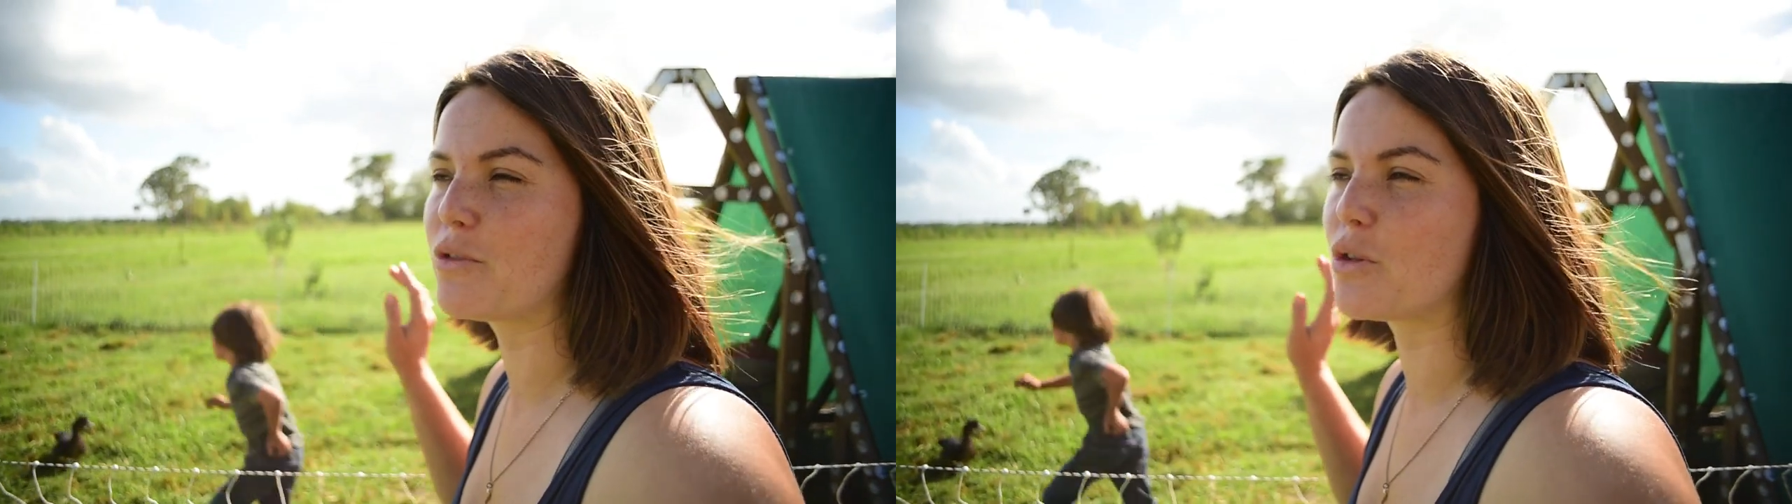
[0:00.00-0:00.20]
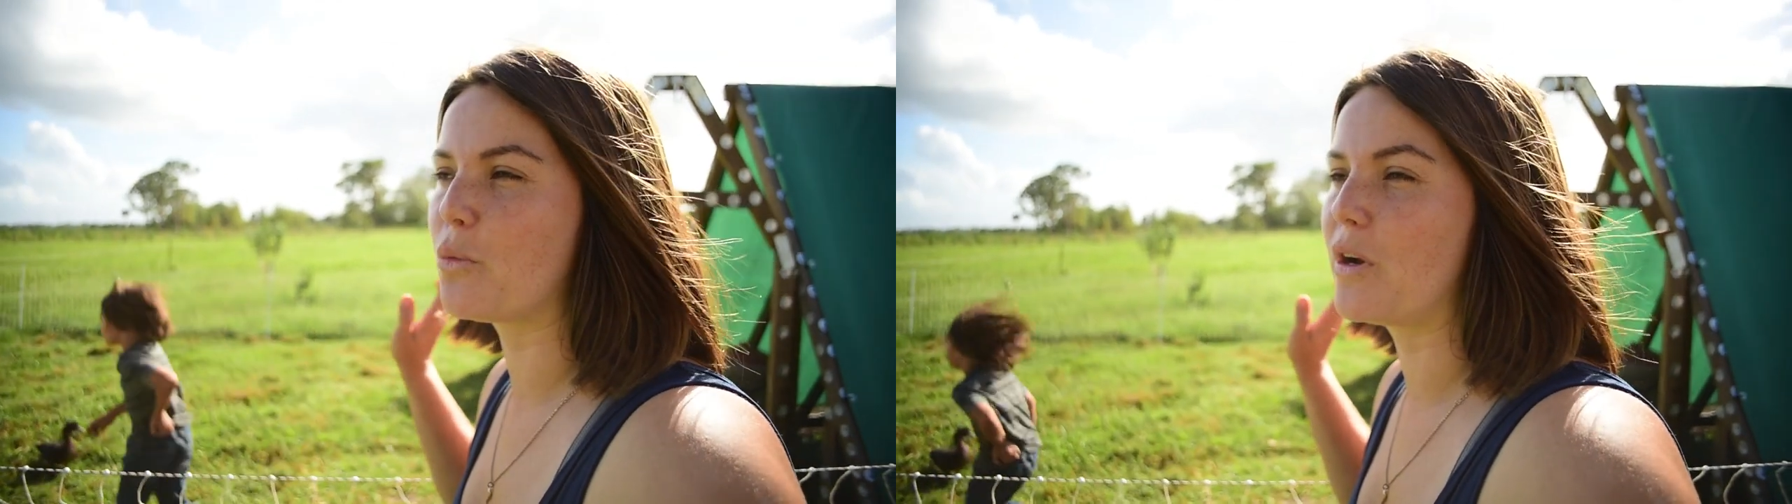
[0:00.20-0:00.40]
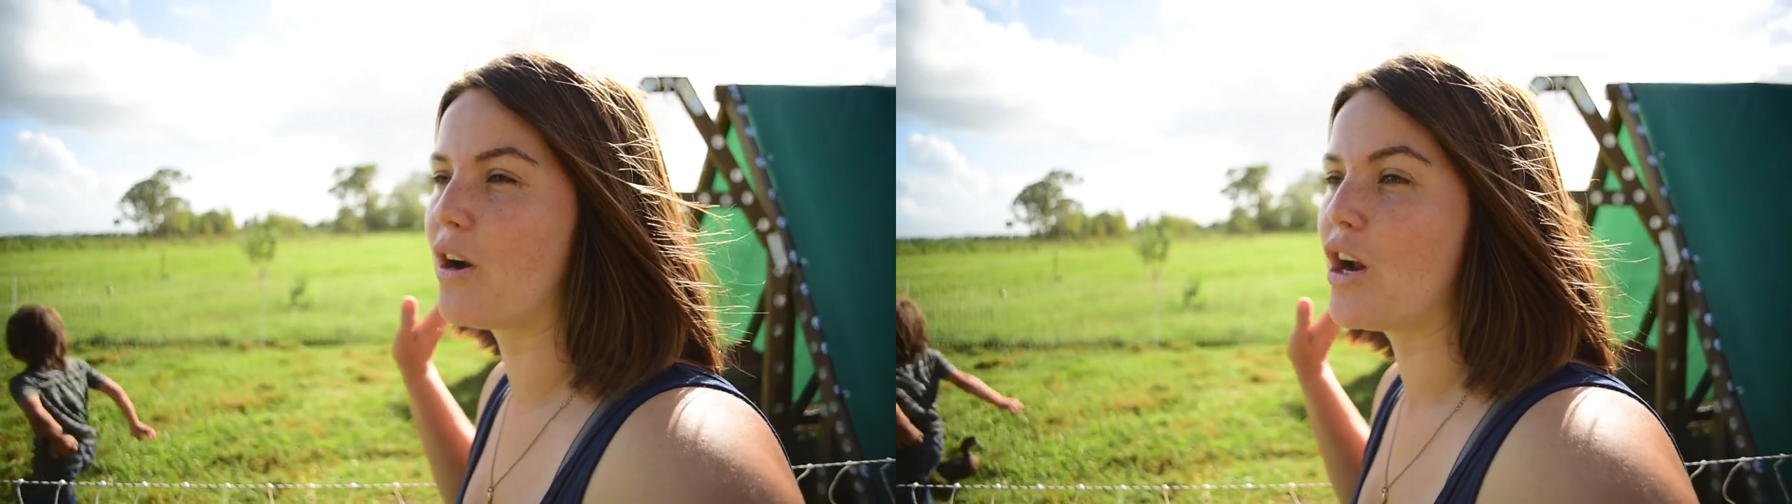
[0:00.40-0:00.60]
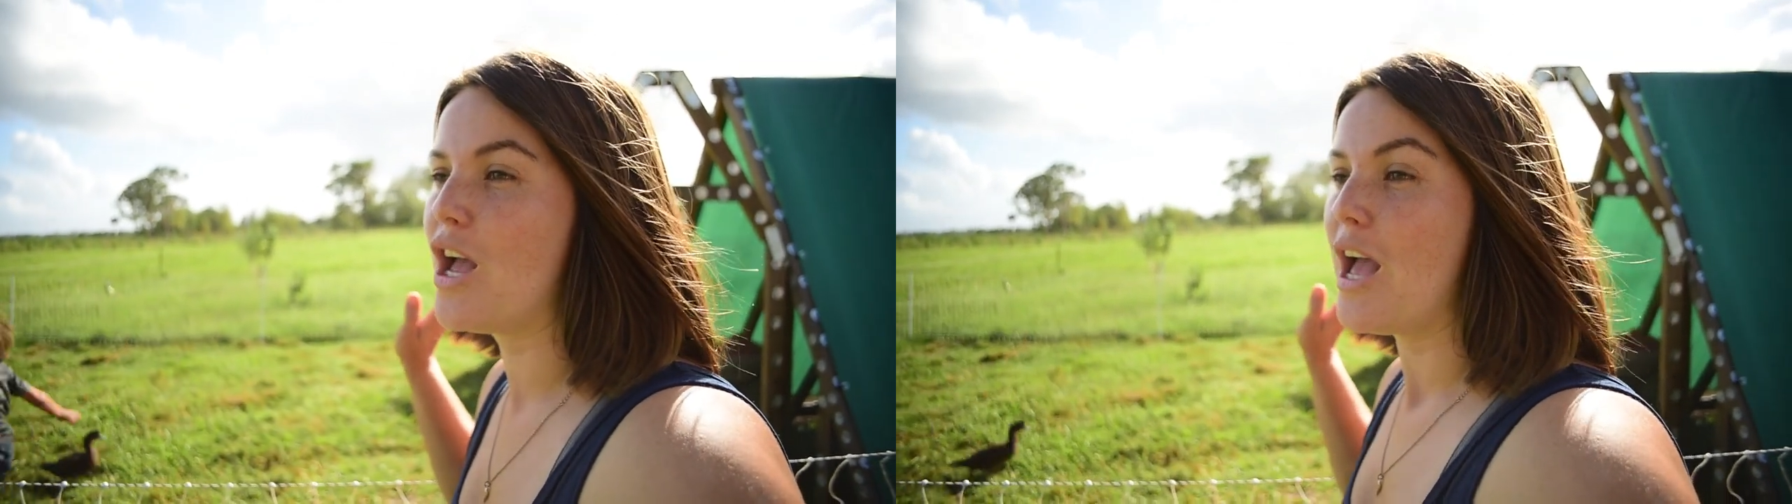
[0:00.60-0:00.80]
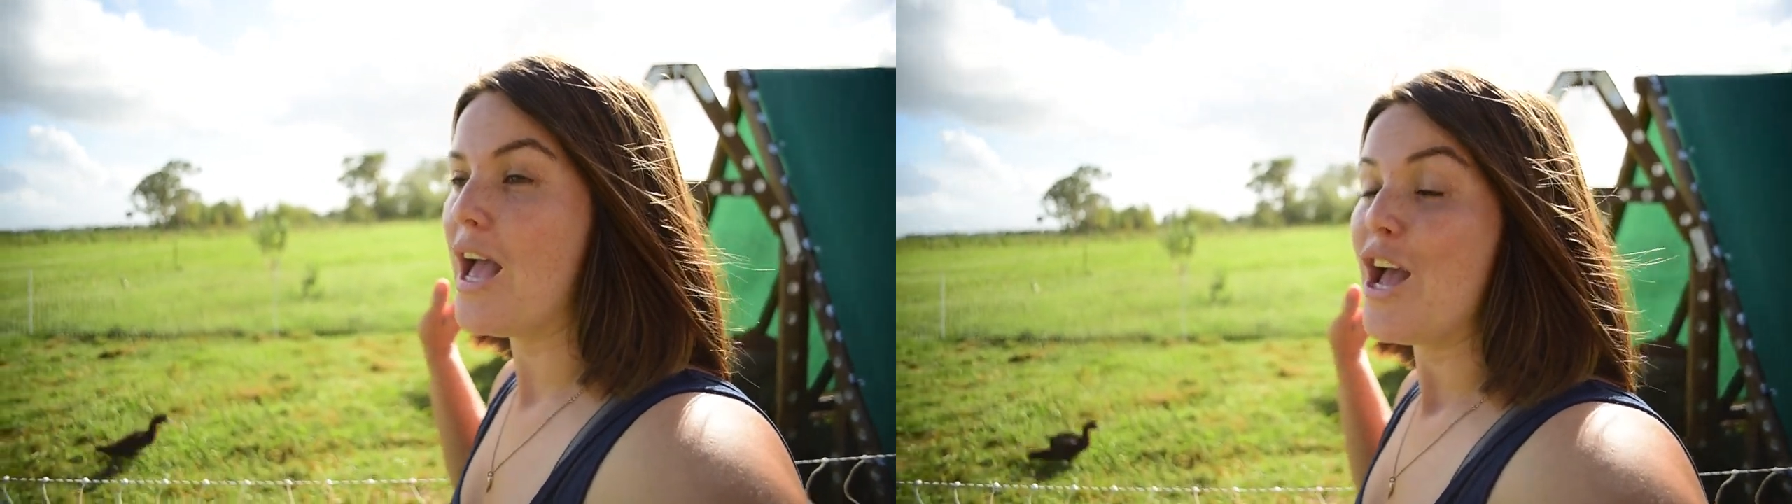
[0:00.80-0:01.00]
So we are
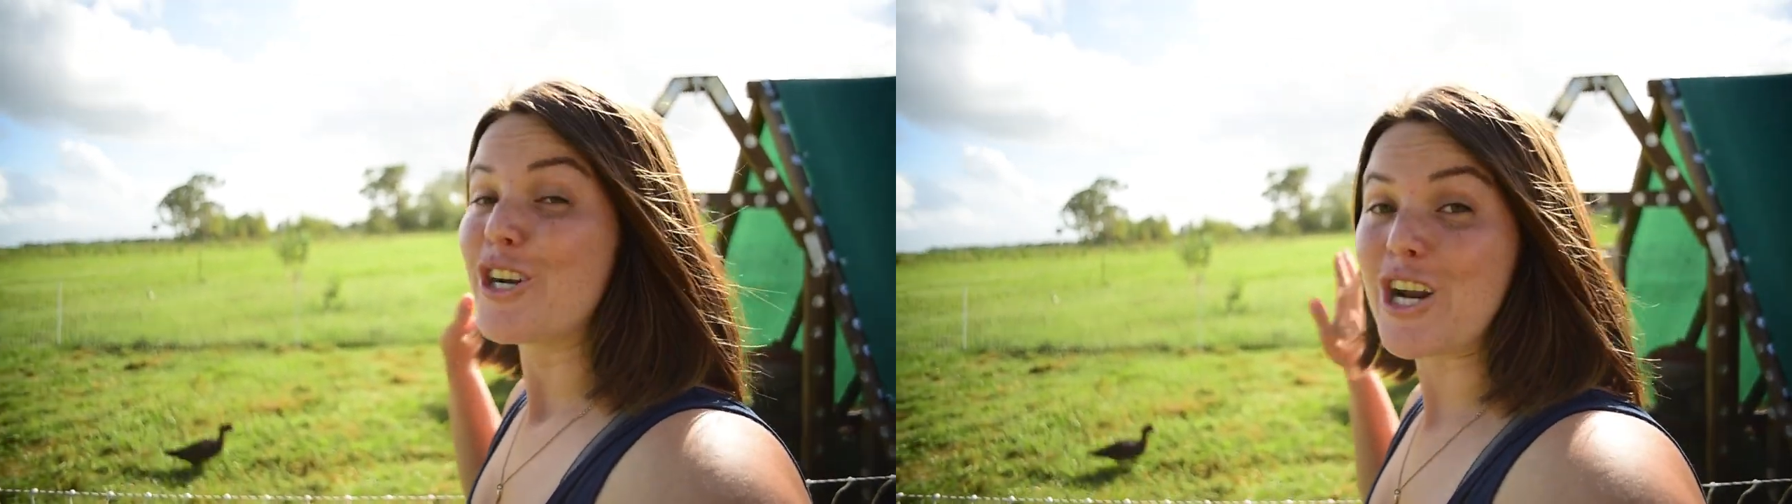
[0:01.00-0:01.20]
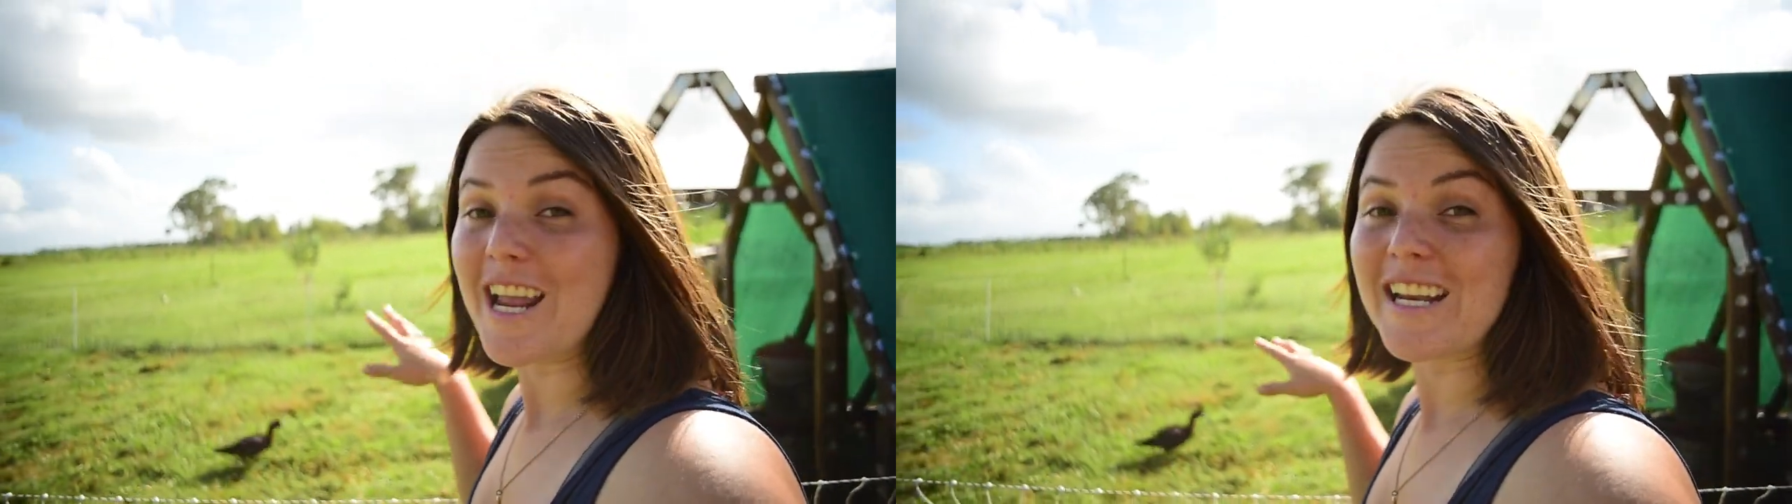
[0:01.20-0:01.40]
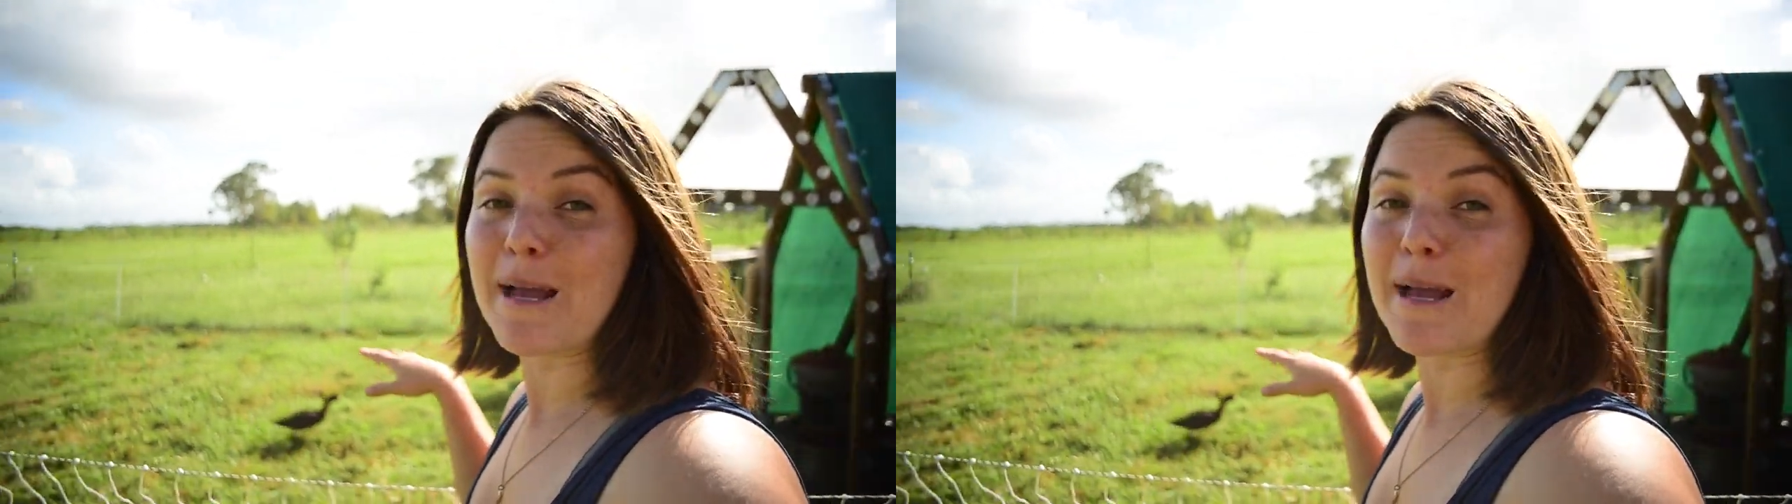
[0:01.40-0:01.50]
trying to